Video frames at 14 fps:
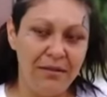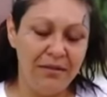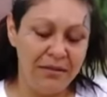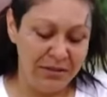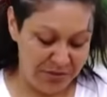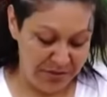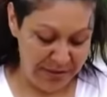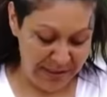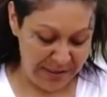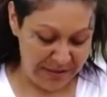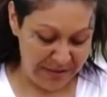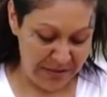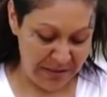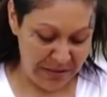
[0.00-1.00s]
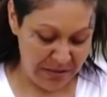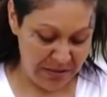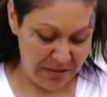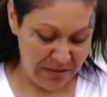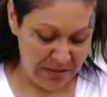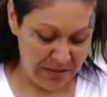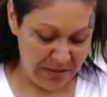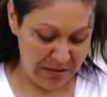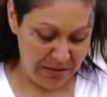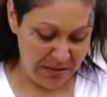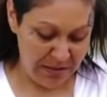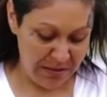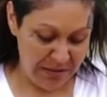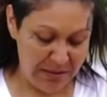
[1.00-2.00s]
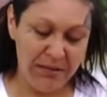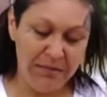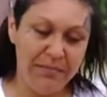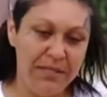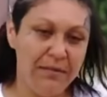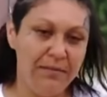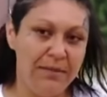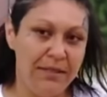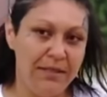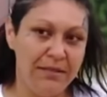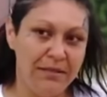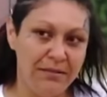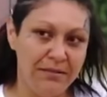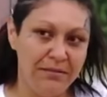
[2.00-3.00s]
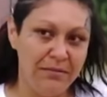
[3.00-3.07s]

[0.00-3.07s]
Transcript: on the streets and the public.